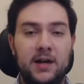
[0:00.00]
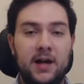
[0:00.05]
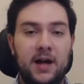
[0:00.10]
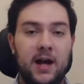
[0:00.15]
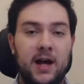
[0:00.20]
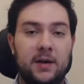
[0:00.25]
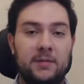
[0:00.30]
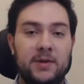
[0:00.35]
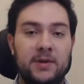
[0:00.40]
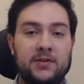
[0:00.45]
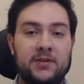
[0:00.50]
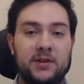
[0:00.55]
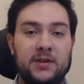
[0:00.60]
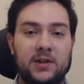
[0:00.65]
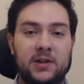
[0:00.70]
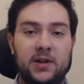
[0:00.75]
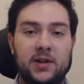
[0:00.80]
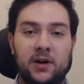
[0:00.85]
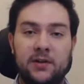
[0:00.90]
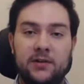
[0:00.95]
Um, it's going
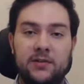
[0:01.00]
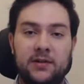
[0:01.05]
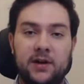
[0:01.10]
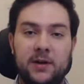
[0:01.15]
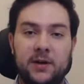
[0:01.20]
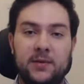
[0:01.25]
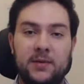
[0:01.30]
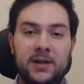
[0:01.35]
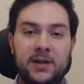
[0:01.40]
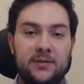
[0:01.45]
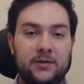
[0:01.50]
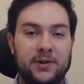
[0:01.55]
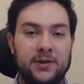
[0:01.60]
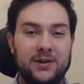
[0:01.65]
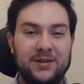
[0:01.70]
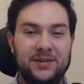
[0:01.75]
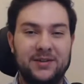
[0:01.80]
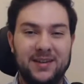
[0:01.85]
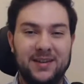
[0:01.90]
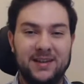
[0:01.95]
to cost, I believe,
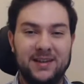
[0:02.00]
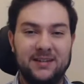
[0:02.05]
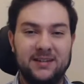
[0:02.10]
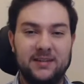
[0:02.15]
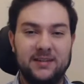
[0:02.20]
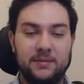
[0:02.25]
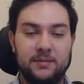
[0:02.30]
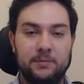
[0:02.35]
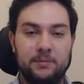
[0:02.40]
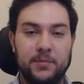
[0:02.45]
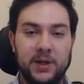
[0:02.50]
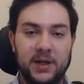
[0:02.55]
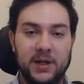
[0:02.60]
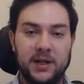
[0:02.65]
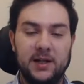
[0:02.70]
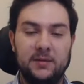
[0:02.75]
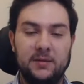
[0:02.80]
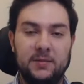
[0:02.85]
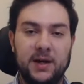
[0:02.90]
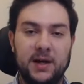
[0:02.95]
around six
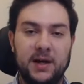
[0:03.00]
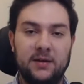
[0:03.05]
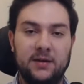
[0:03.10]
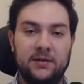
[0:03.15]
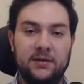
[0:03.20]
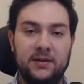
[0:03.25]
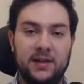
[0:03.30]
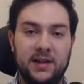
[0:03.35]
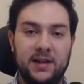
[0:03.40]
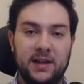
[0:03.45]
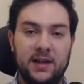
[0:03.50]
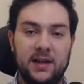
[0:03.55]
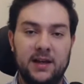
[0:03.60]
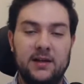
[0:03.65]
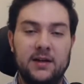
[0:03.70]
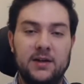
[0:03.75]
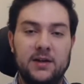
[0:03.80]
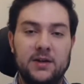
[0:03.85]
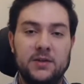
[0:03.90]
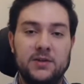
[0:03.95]
billion pounds a
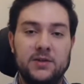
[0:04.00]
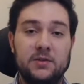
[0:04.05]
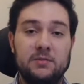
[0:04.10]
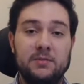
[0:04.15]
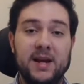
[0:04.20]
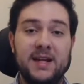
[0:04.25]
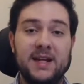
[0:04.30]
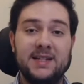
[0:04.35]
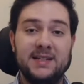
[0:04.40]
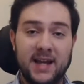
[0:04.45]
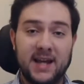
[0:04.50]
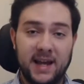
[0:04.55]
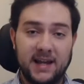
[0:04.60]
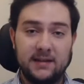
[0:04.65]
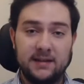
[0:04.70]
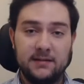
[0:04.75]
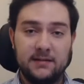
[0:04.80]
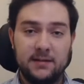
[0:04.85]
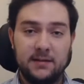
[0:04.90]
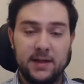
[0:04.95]
year to
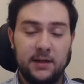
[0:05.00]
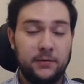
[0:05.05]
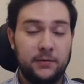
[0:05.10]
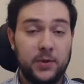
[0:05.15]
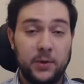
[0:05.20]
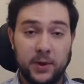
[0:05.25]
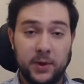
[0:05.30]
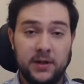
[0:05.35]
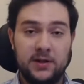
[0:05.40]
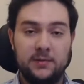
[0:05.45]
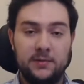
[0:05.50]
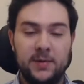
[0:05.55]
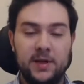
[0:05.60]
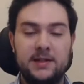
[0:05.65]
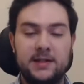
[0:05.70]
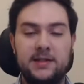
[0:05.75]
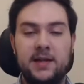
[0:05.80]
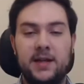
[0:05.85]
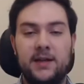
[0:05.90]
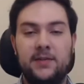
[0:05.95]
maintain. If we were to
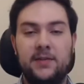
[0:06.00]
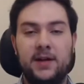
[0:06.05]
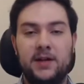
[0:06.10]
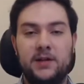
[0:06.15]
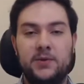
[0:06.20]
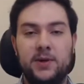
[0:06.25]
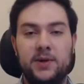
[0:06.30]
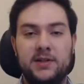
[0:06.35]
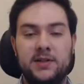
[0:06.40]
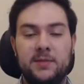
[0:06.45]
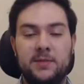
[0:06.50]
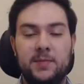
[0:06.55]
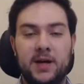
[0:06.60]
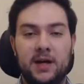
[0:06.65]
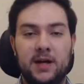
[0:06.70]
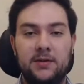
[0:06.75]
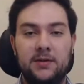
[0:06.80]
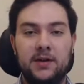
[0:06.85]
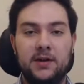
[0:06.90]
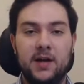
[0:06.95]
maintain that twenty
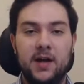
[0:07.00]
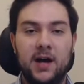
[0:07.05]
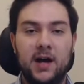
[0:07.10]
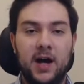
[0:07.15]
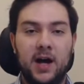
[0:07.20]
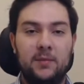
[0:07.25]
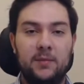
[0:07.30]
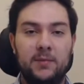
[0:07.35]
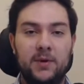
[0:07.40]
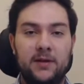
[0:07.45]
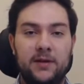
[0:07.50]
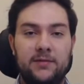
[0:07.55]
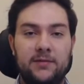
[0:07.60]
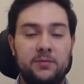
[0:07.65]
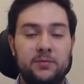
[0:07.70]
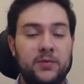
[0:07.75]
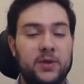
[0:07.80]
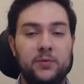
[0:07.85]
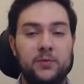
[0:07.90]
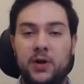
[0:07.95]
pound uplift,
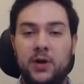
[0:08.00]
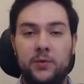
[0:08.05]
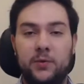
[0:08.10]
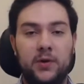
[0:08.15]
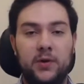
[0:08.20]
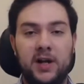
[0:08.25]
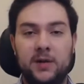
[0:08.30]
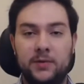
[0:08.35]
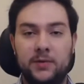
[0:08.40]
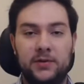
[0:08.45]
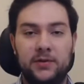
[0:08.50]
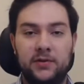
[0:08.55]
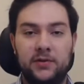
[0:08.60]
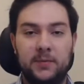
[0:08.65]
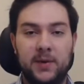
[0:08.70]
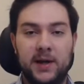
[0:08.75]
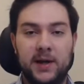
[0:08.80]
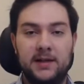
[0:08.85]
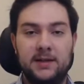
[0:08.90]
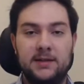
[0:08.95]
and meanwhile we're able to
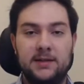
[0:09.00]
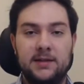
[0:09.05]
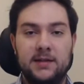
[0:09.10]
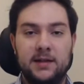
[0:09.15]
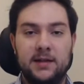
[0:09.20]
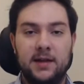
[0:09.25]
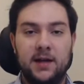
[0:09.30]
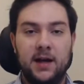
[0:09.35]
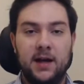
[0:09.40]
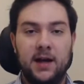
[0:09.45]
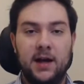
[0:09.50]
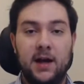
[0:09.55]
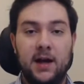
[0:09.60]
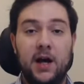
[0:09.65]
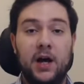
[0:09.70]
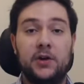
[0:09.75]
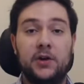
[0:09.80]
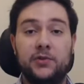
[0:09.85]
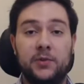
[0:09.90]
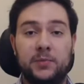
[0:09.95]
spend uh,
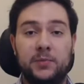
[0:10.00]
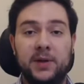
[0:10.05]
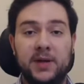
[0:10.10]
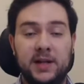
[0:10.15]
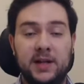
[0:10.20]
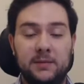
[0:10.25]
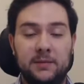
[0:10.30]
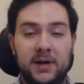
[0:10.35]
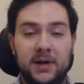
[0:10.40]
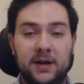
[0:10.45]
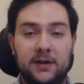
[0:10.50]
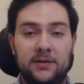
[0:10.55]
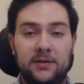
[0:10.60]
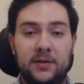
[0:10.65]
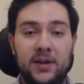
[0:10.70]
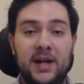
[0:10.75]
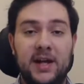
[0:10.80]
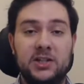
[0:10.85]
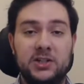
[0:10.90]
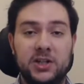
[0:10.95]
hundred billion pounds
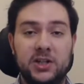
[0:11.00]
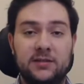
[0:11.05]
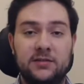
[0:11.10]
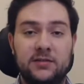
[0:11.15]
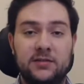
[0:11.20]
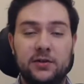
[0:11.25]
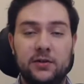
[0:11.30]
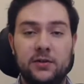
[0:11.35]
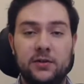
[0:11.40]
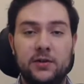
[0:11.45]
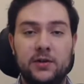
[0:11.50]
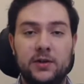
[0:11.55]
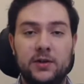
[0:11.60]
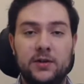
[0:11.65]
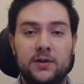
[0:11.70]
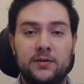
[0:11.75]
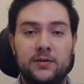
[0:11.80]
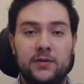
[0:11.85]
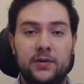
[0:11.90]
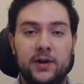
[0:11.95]
on HS2,
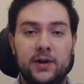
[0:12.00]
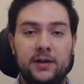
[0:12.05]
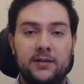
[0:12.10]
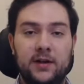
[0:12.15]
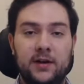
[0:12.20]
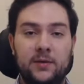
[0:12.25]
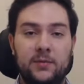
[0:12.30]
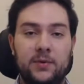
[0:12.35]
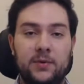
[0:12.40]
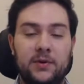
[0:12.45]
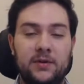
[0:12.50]
for example.